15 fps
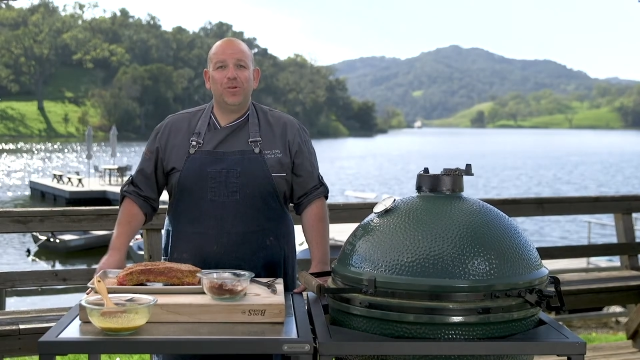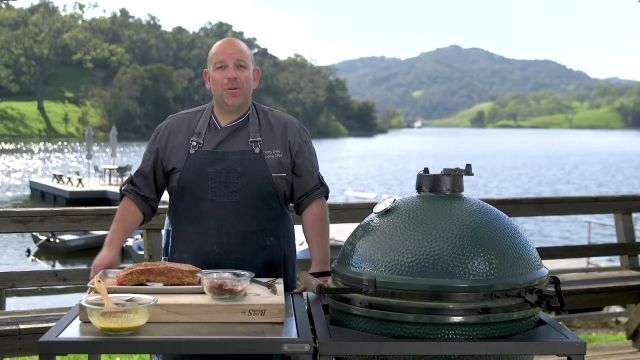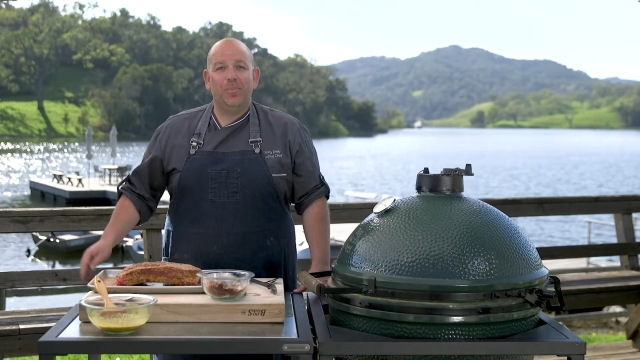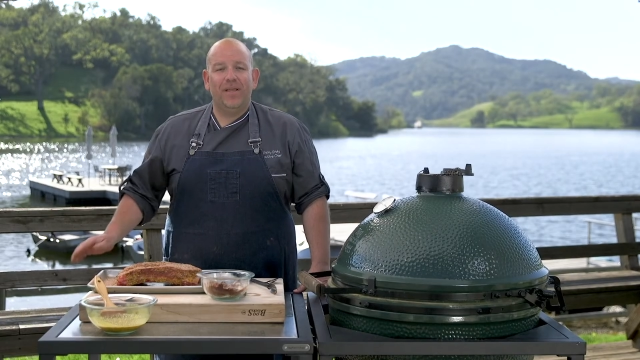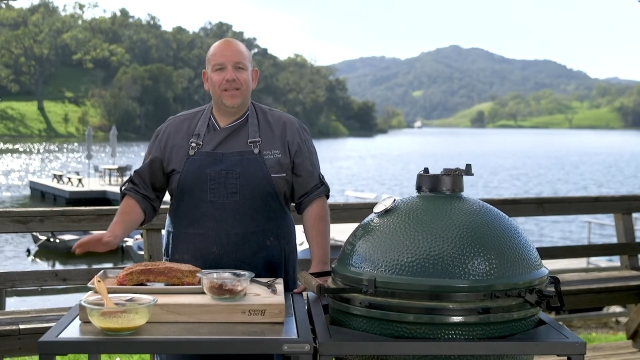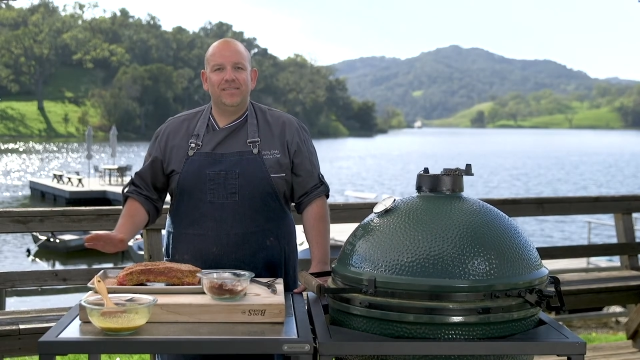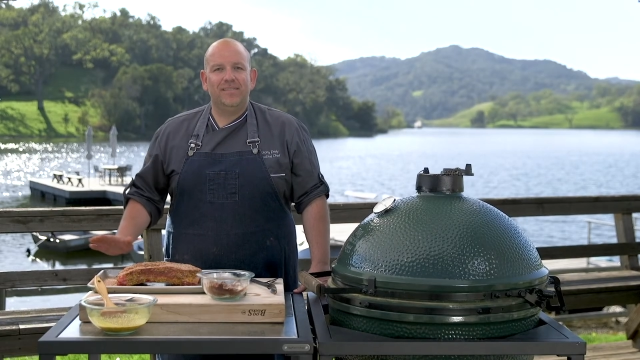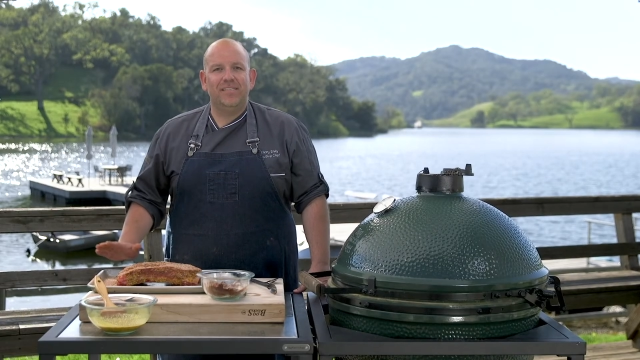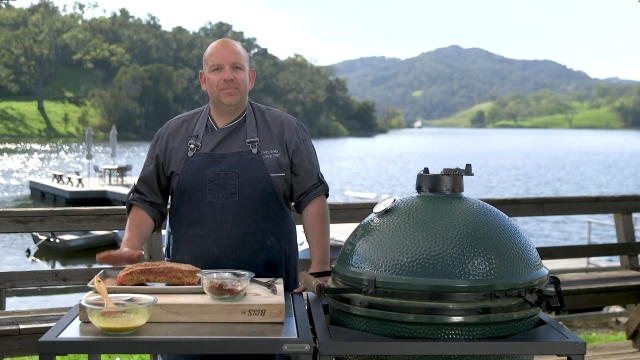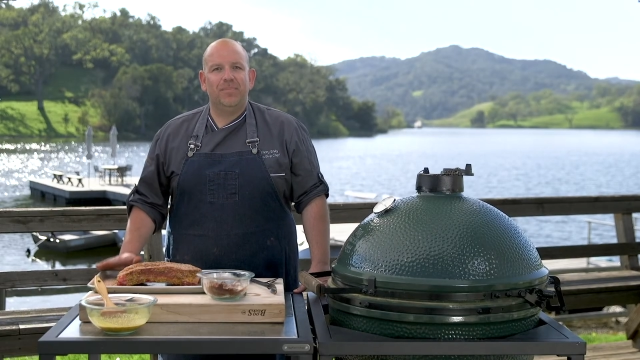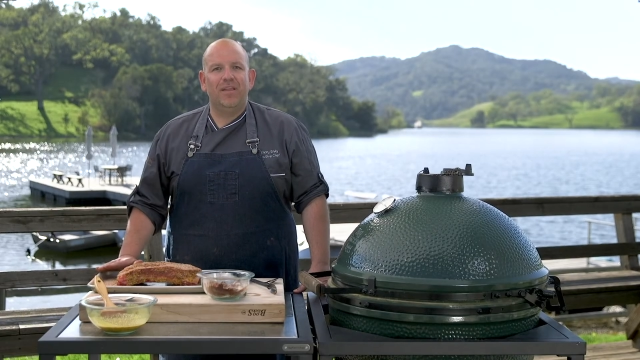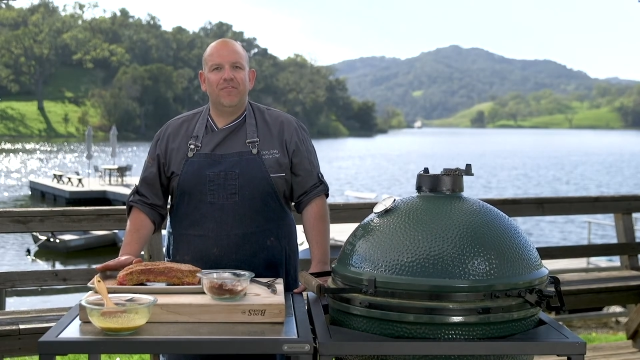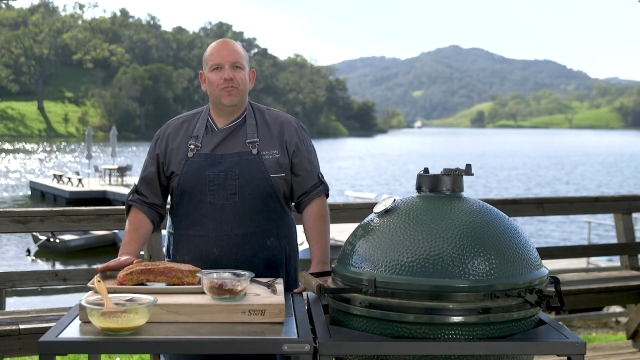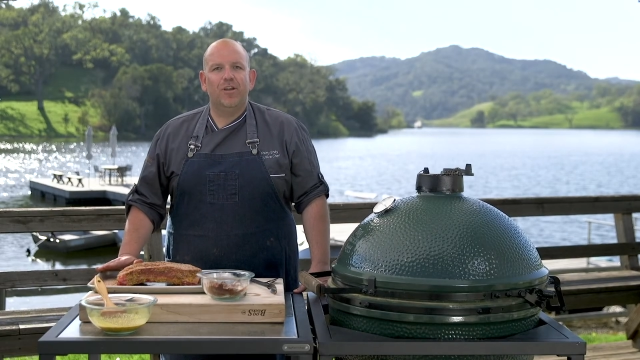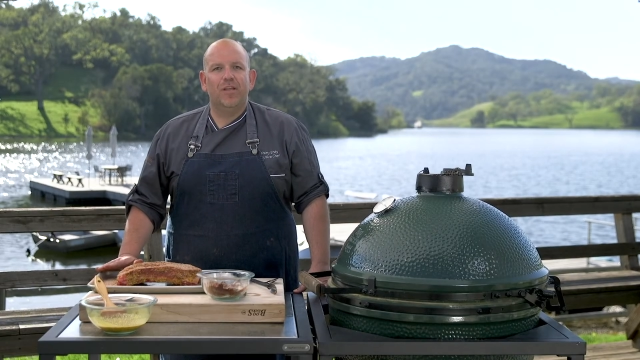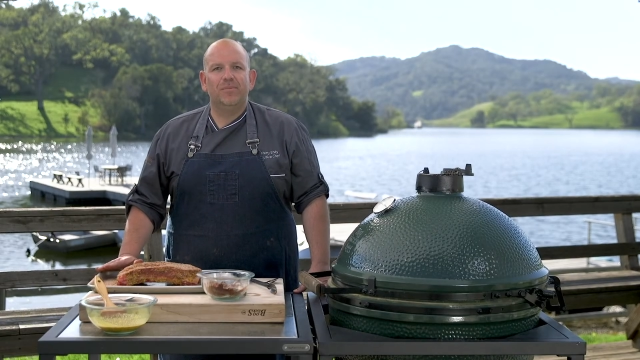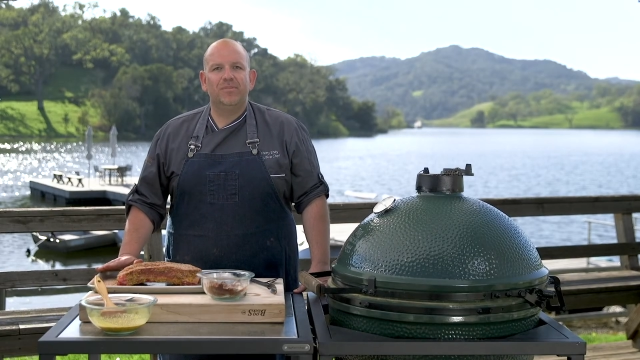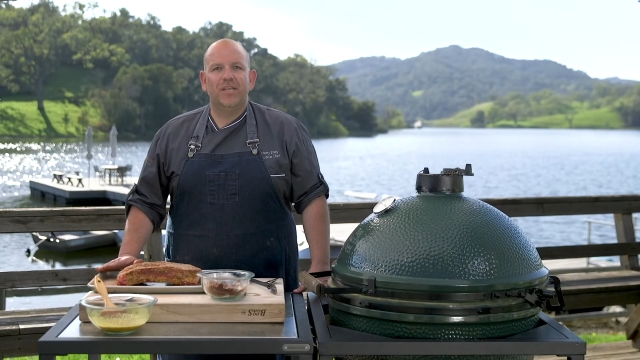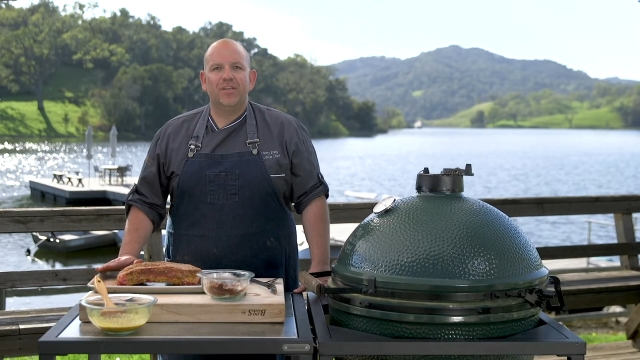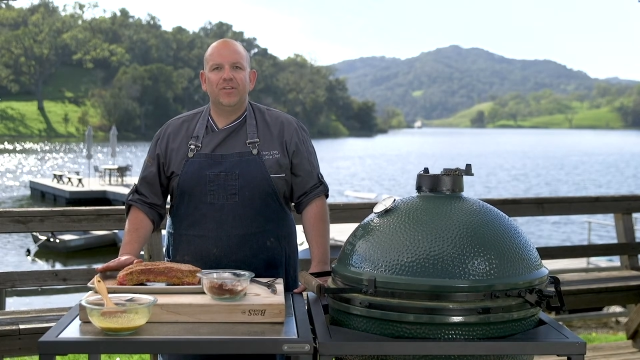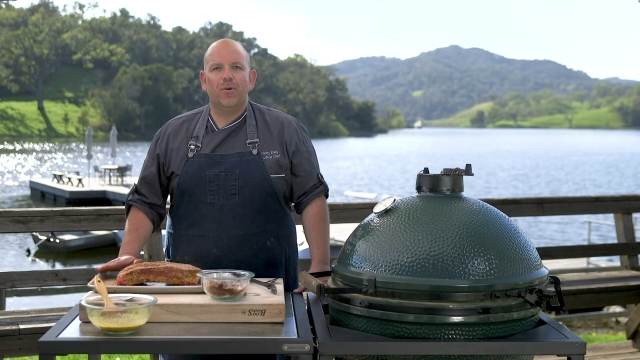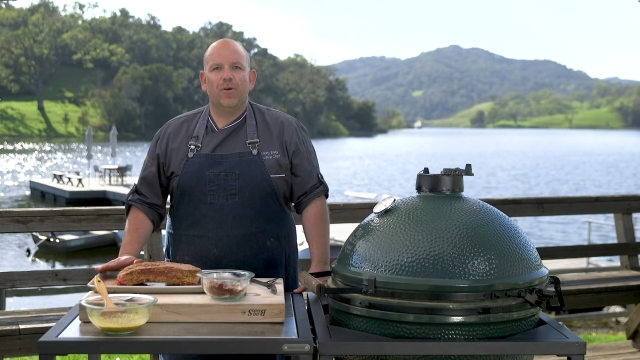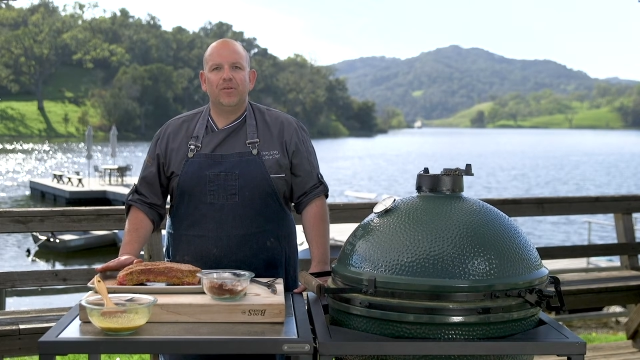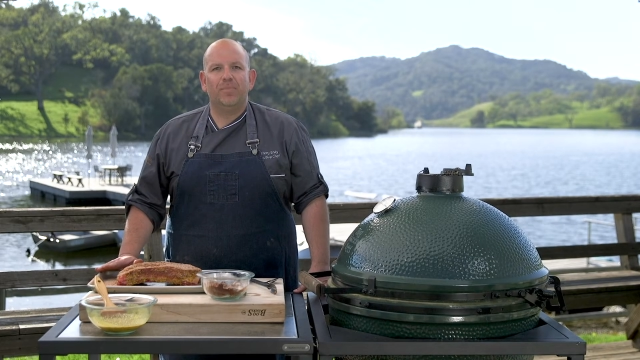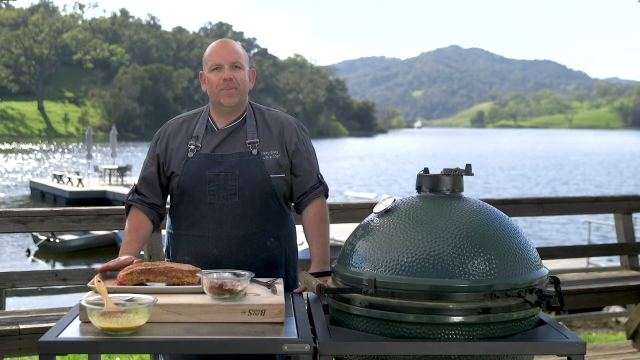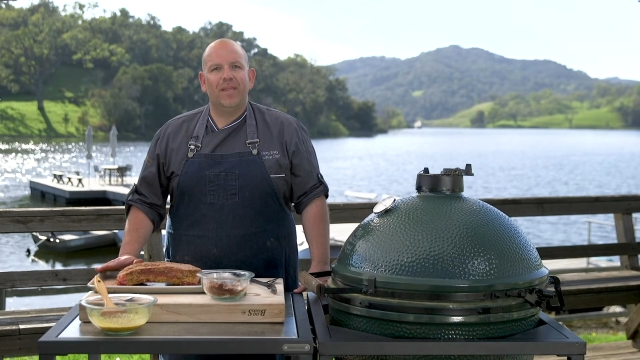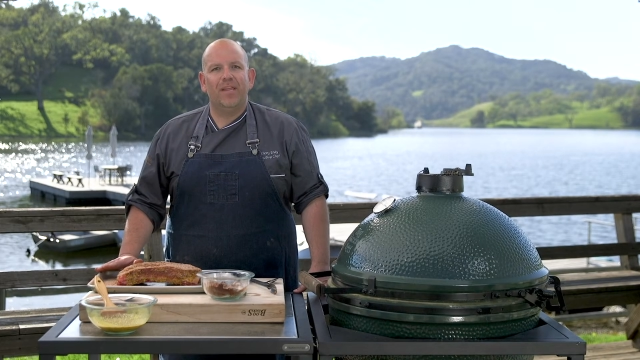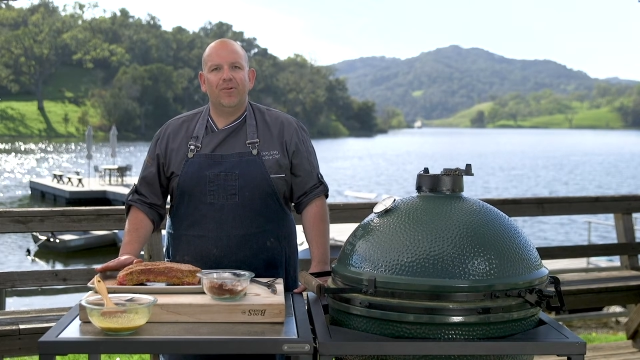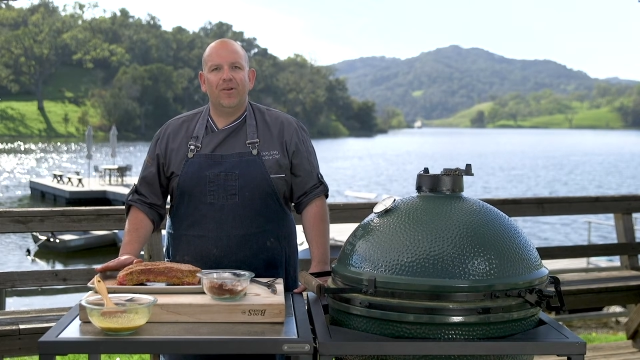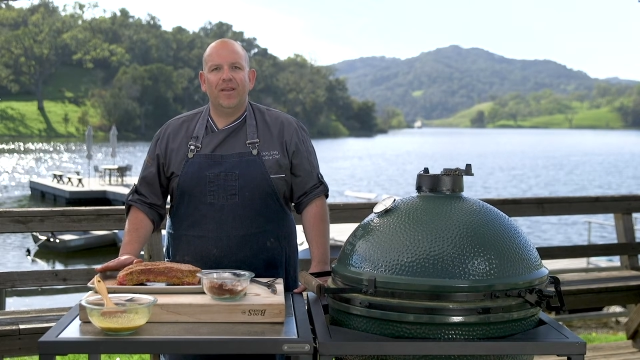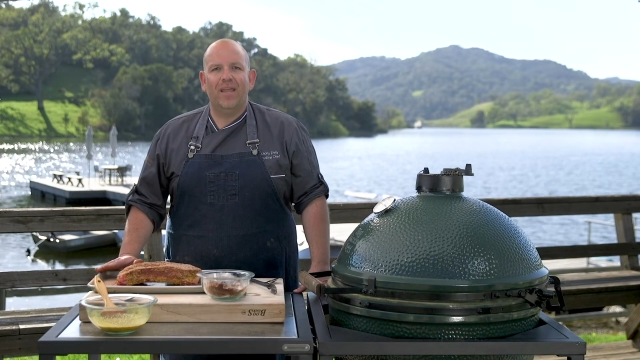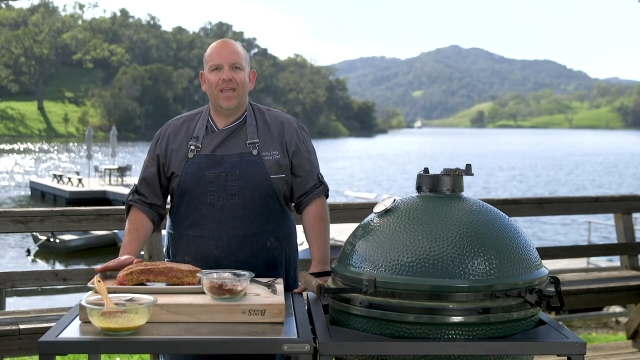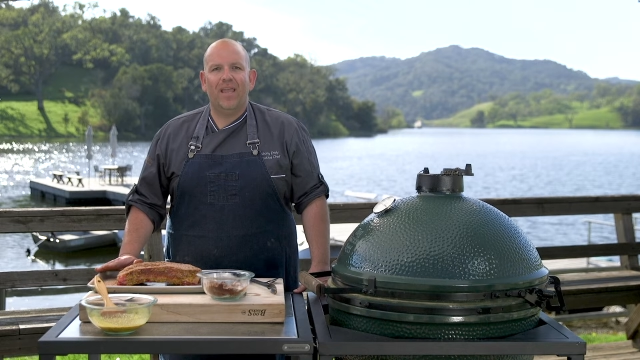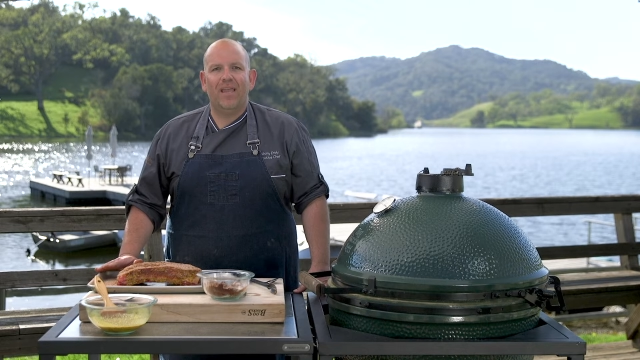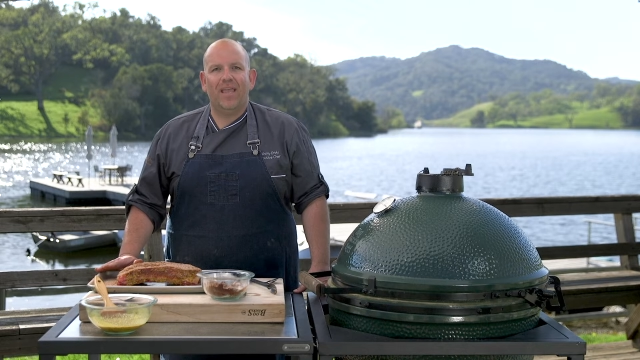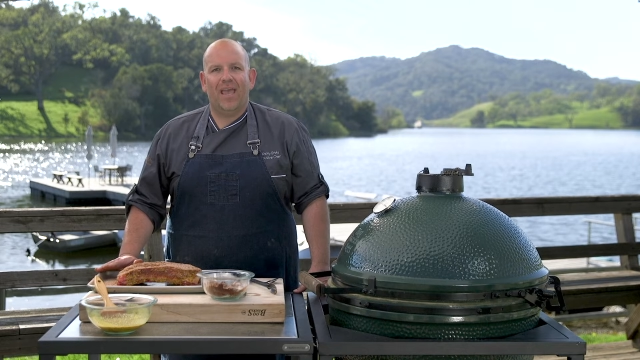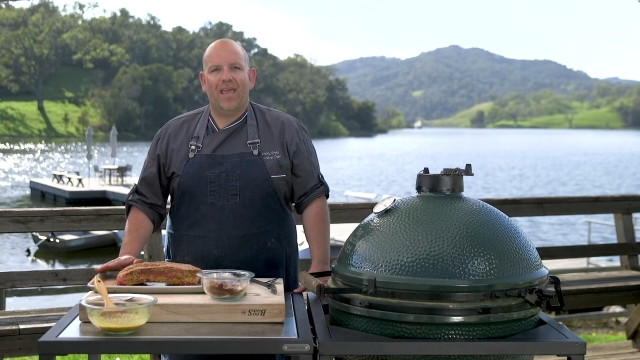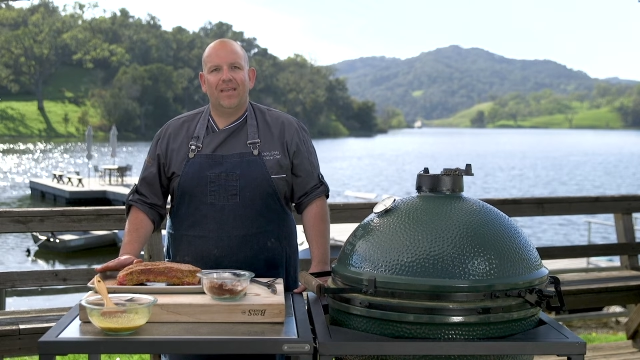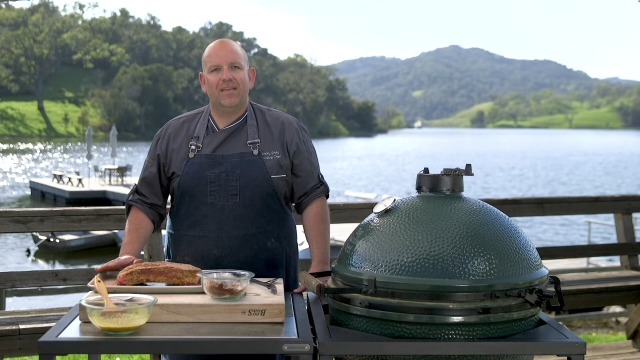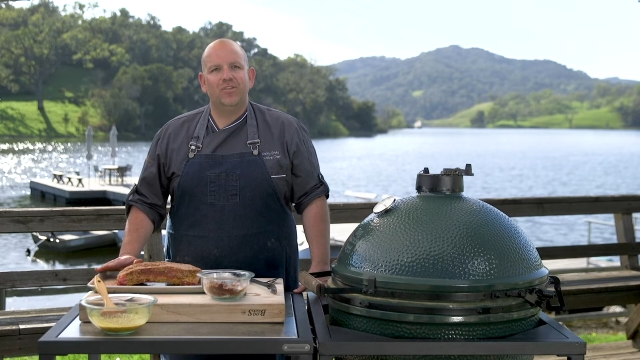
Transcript: we're going to place these beef ribs into our big green egg at